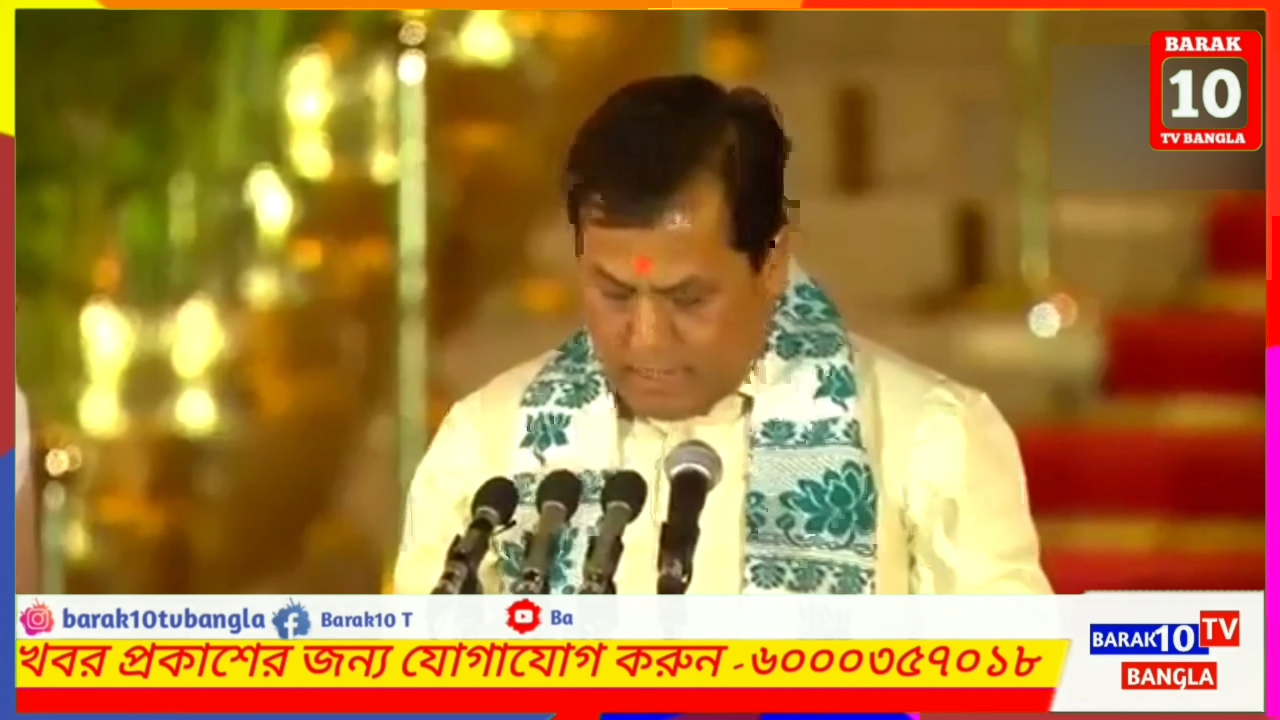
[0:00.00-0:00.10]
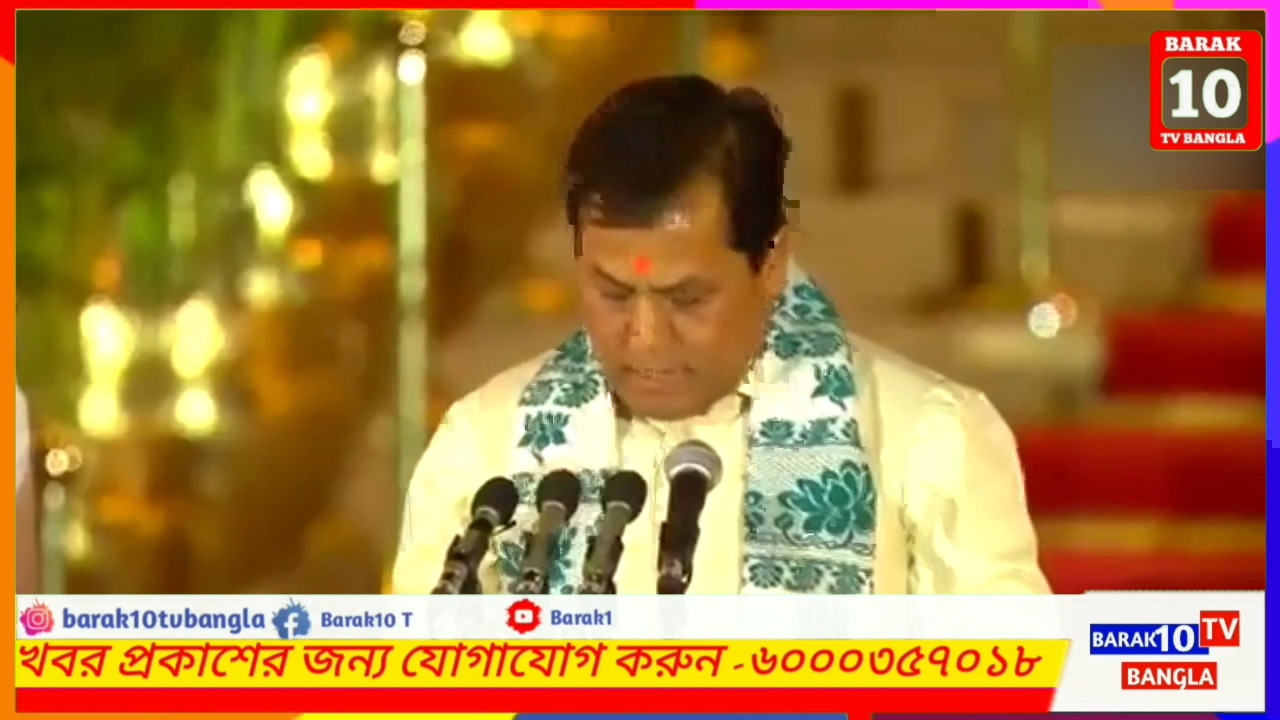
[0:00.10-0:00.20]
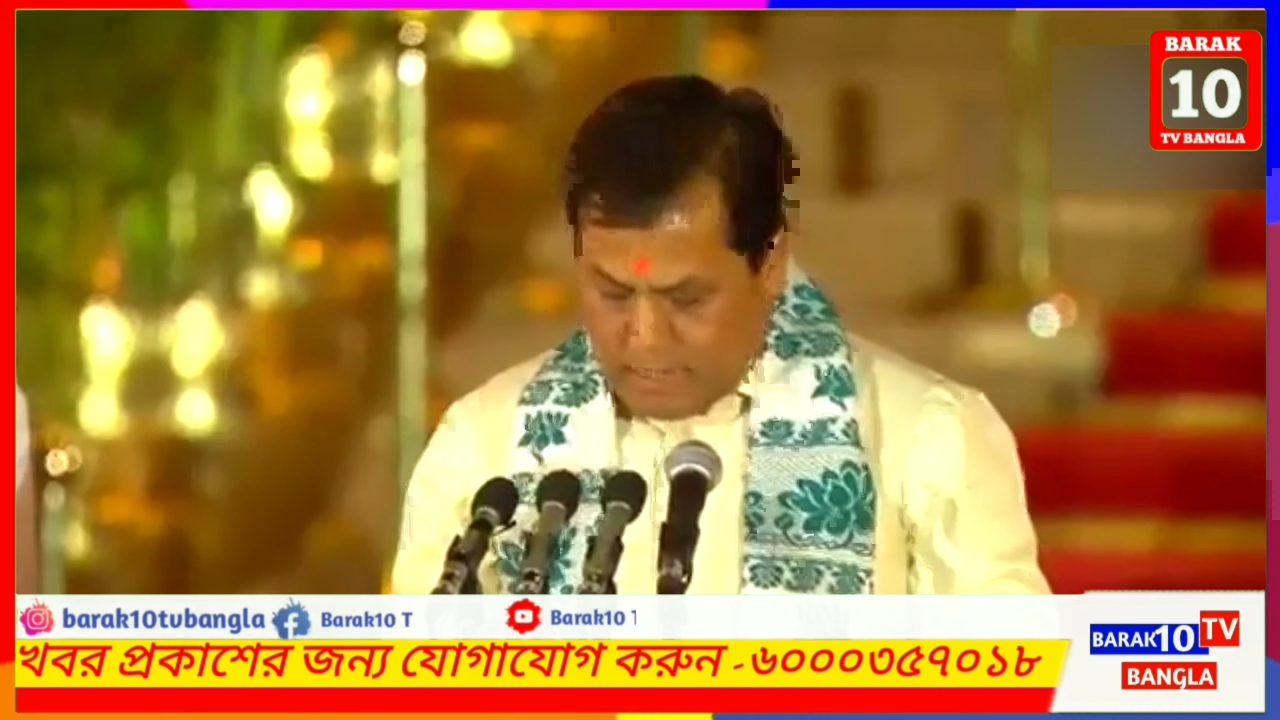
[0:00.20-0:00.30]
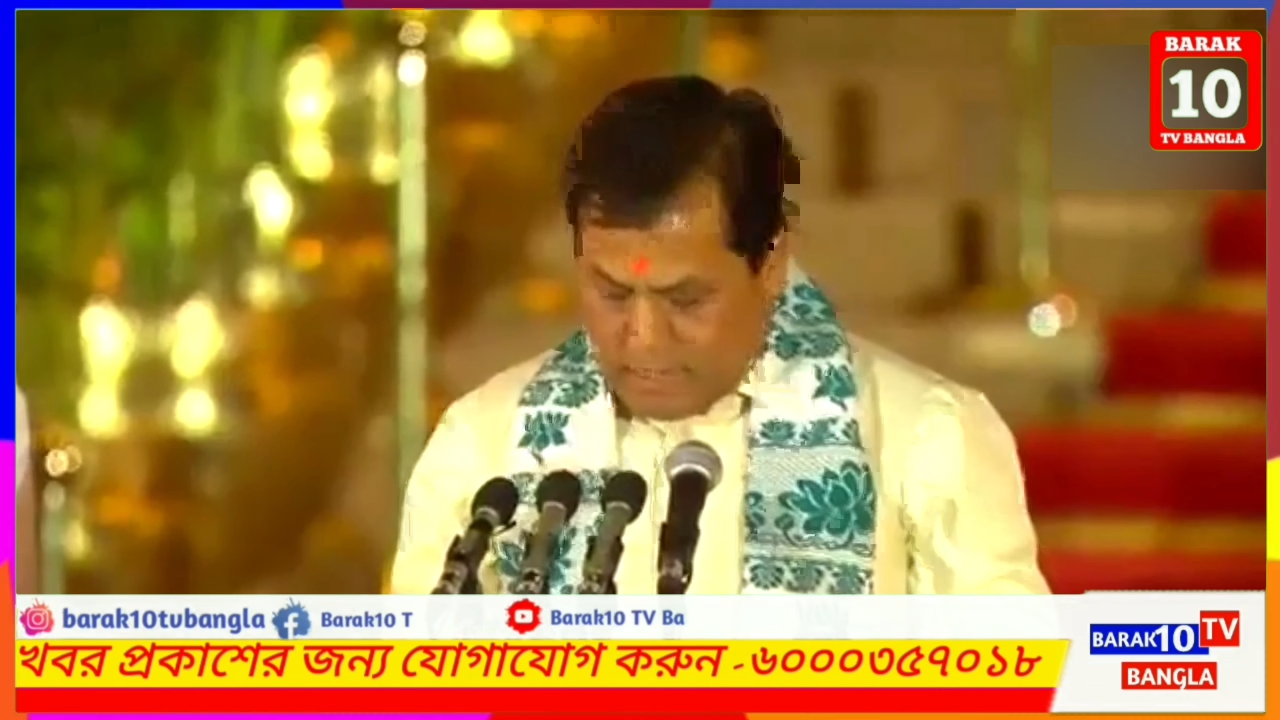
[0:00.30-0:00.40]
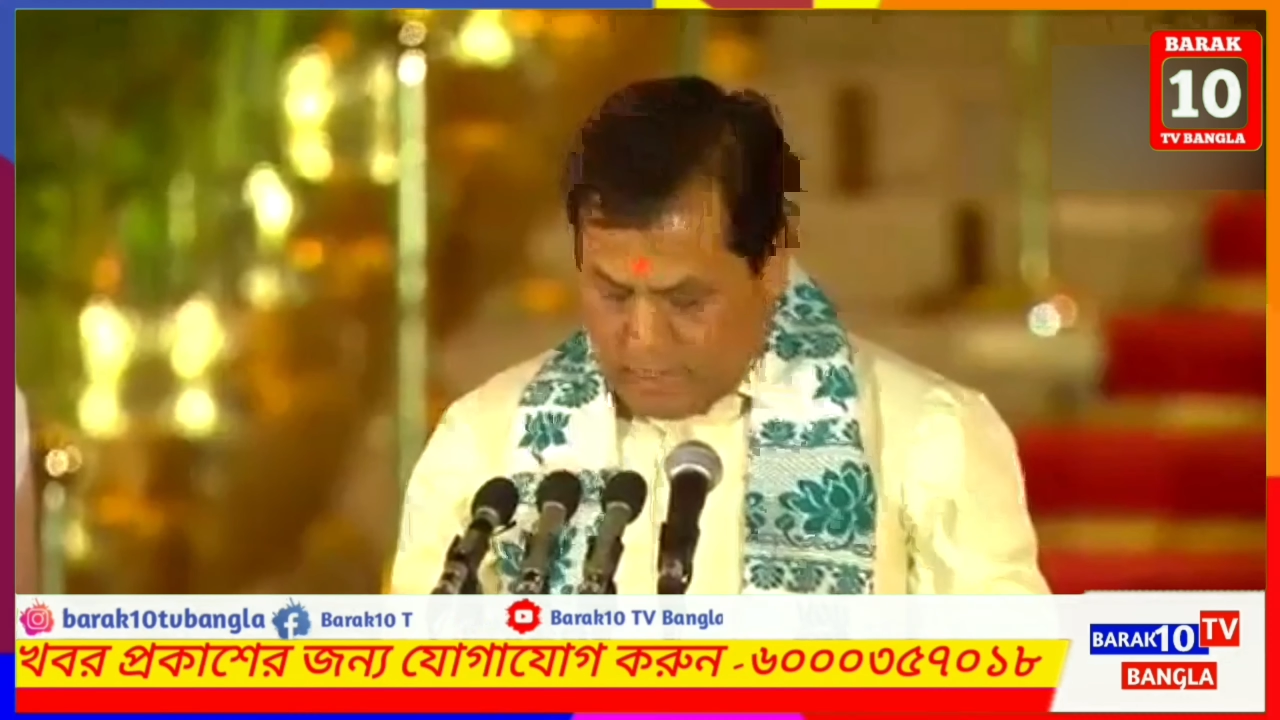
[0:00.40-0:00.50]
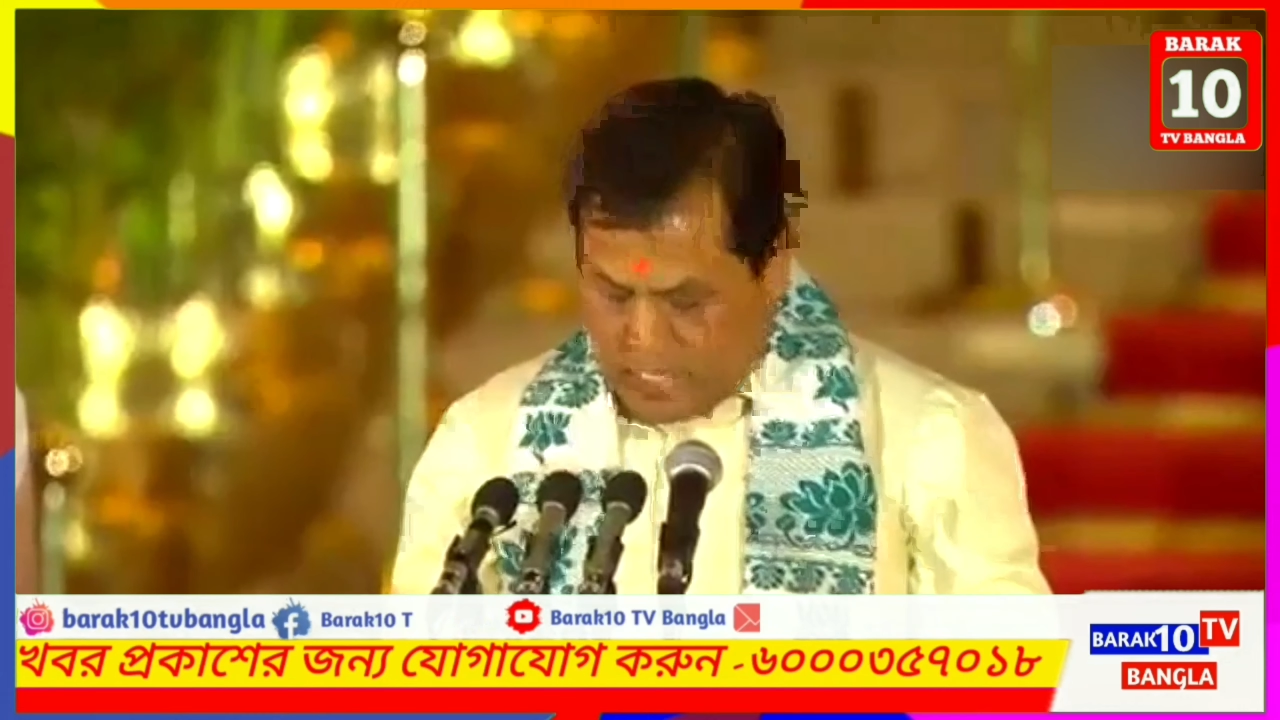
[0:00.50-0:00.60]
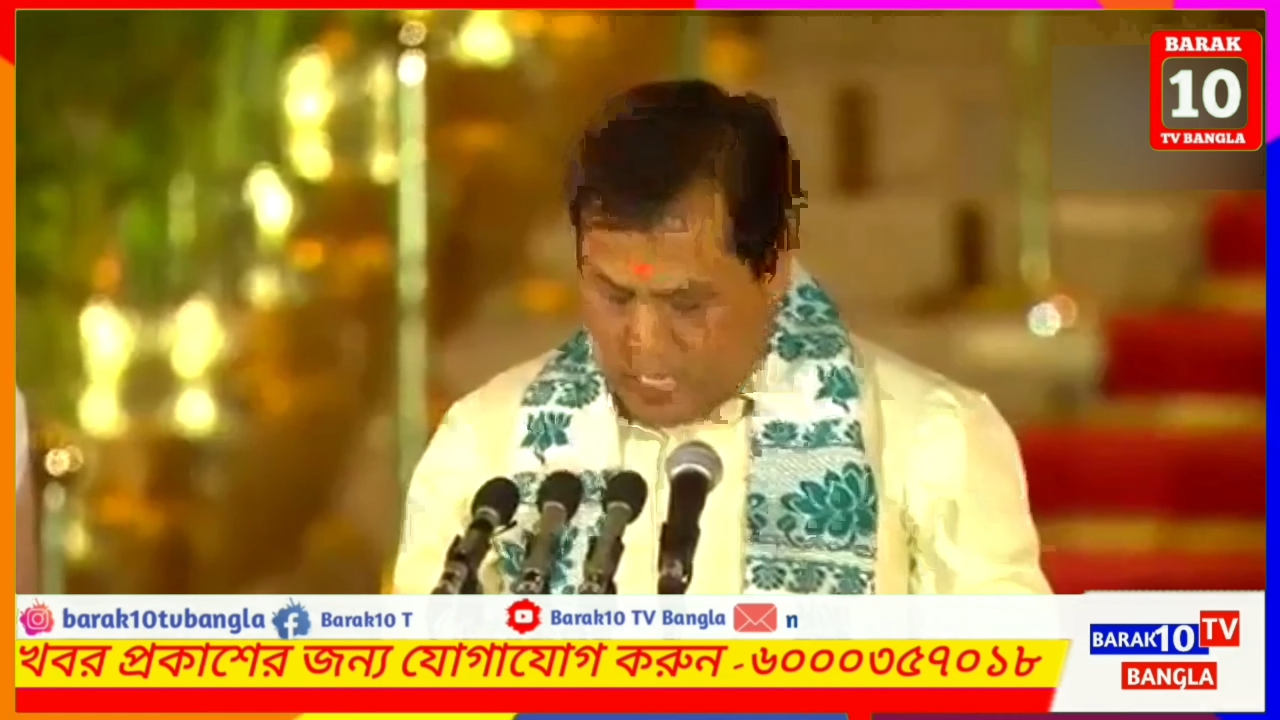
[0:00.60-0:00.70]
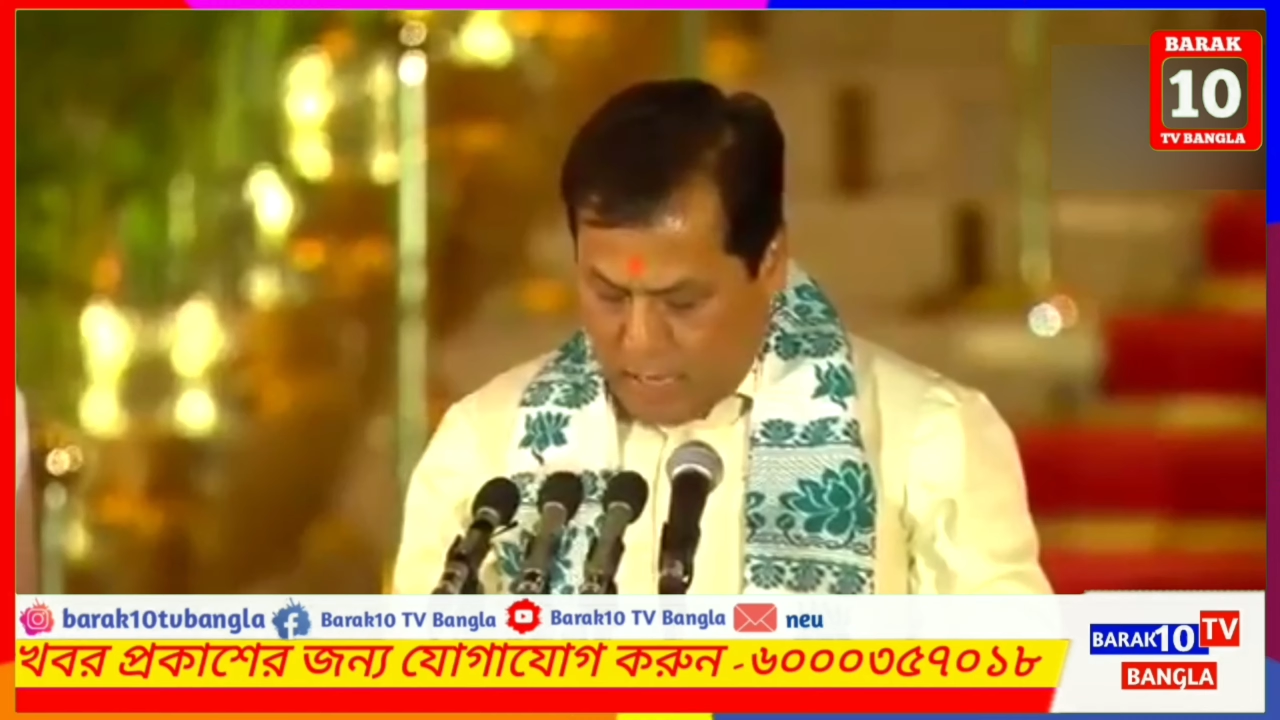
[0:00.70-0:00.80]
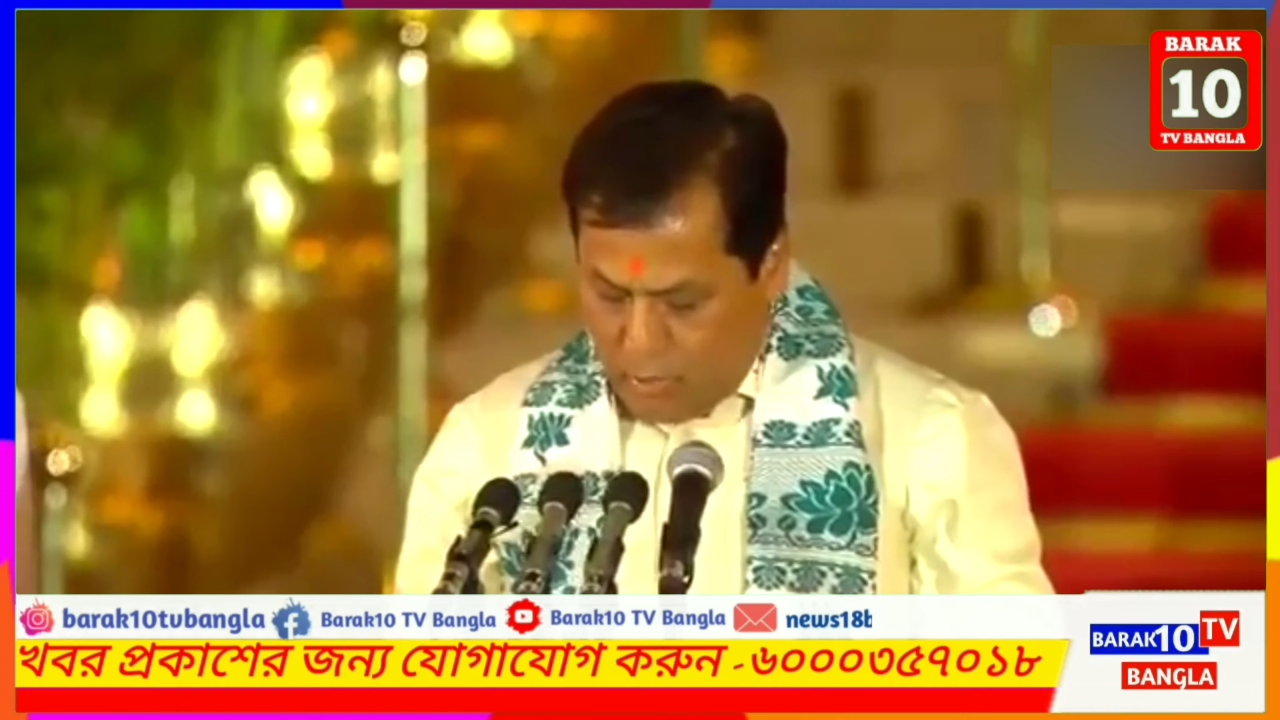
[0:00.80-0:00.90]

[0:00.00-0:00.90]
that I